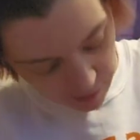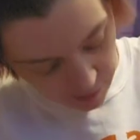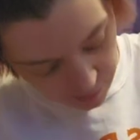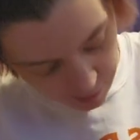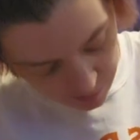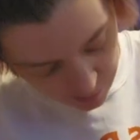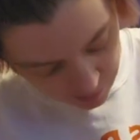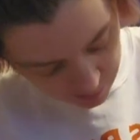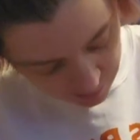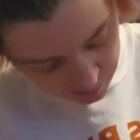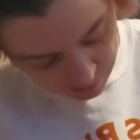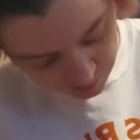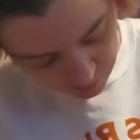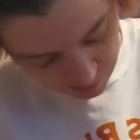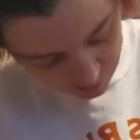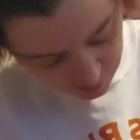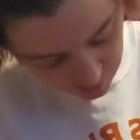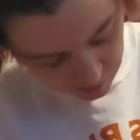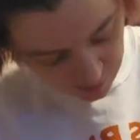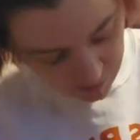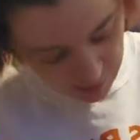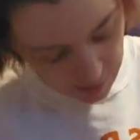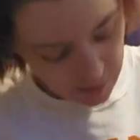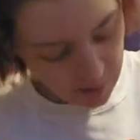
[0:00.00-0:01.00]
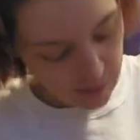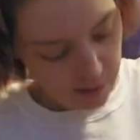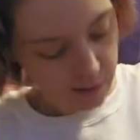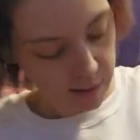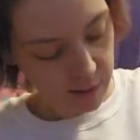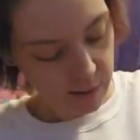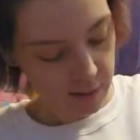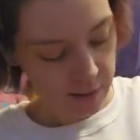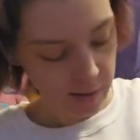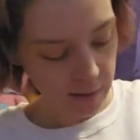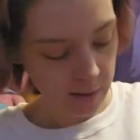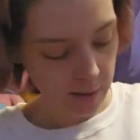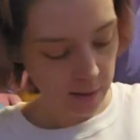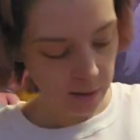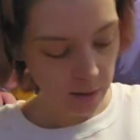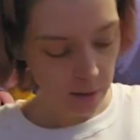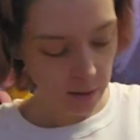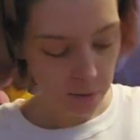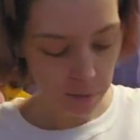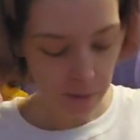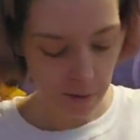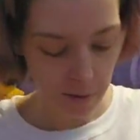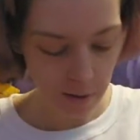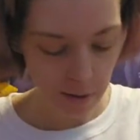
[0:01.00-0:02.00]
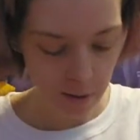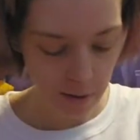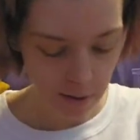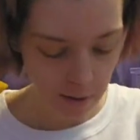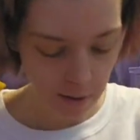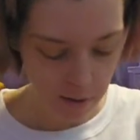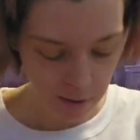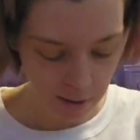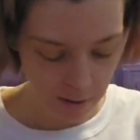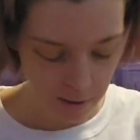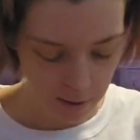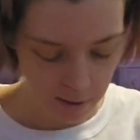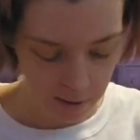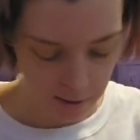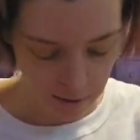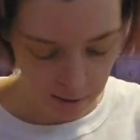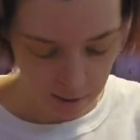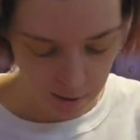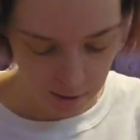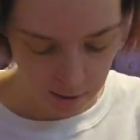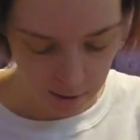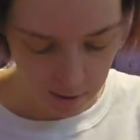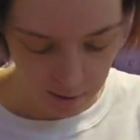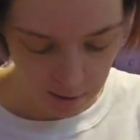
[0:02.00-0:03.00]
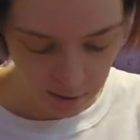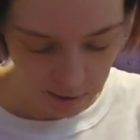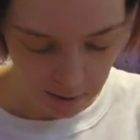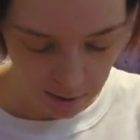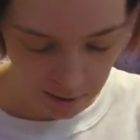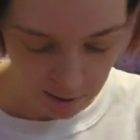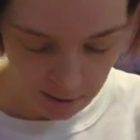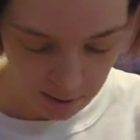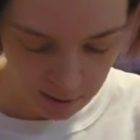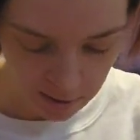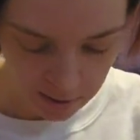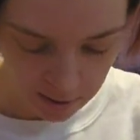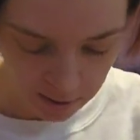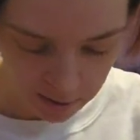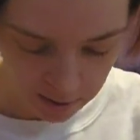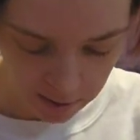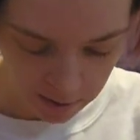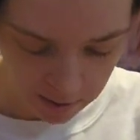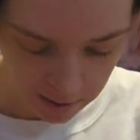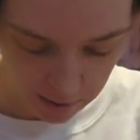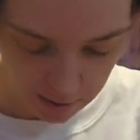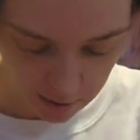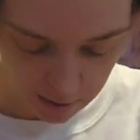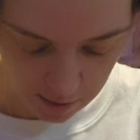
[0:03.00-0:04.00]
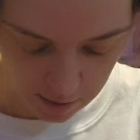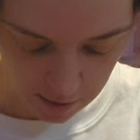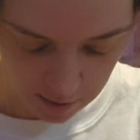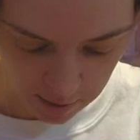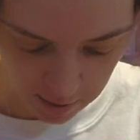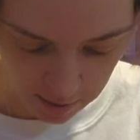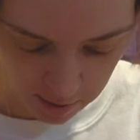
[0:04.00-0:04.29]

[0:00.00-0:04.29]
Nothing is said.